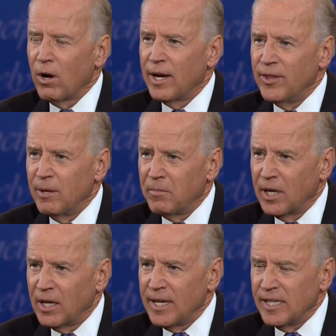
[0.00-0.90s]
in the
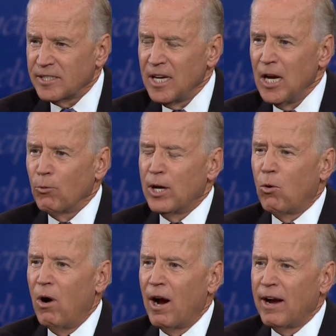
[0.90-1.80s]
Middle East,
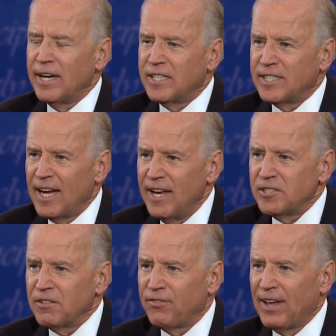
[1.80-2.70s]
requiring tens
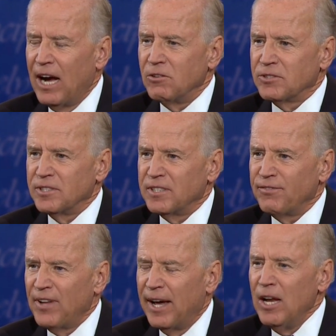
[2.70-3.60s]
of thousands, if
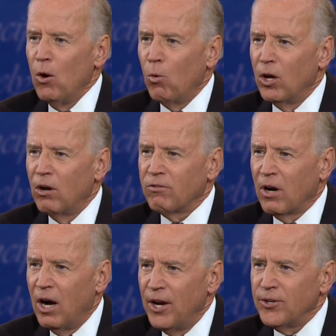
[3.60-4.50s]
not well over
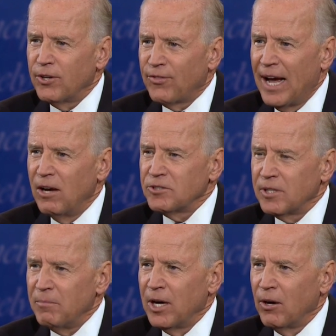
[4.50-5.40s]
100,000
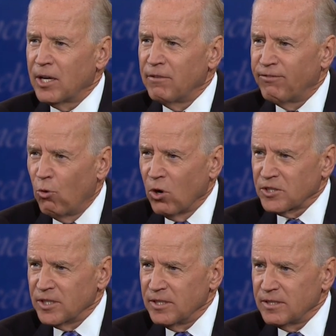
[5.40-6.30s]
American
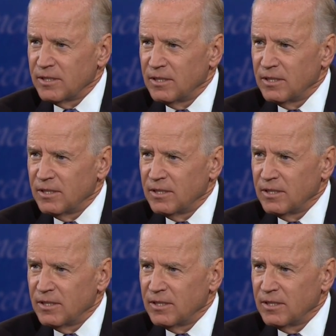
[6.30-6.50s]
forces.